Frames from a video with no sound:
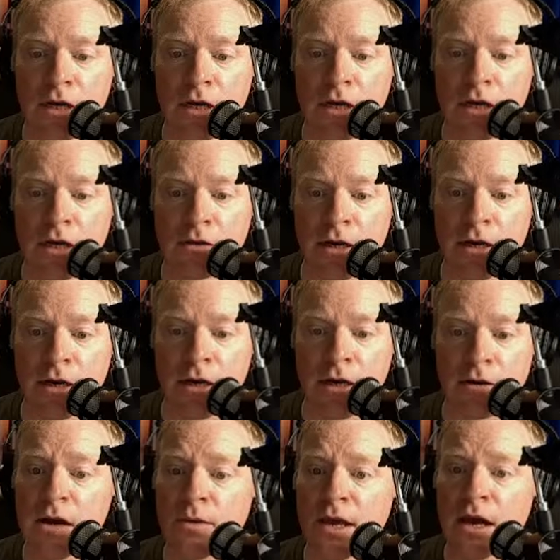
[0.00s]
you cut it out. So
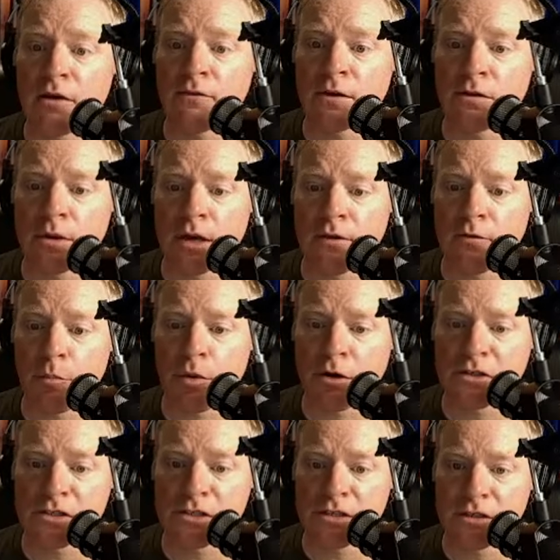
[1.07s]
now we have a
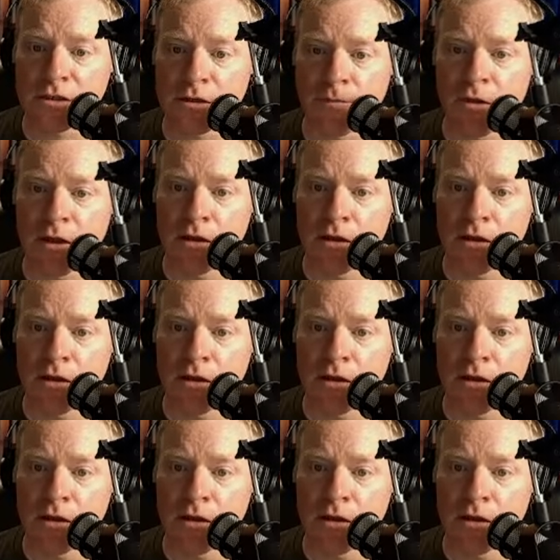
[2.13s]
parts detail.